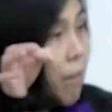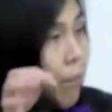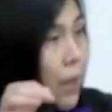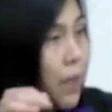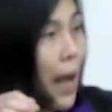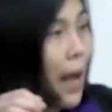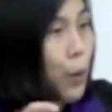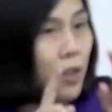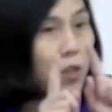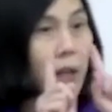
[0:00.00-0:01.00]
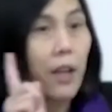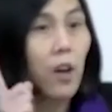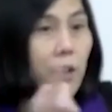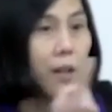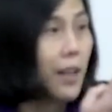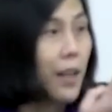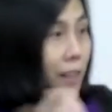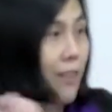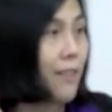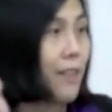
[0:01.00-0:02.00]
But now we can select like
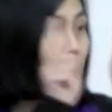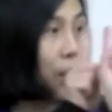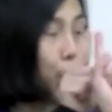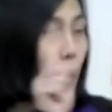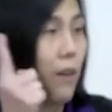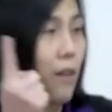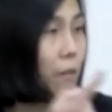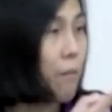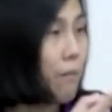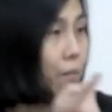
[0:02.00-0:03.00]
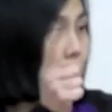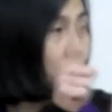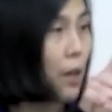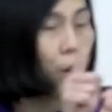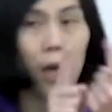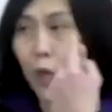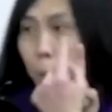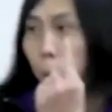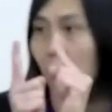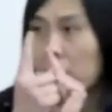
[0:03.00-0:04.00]
in the ring that okay
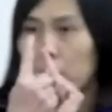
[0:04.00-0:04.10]
which part of the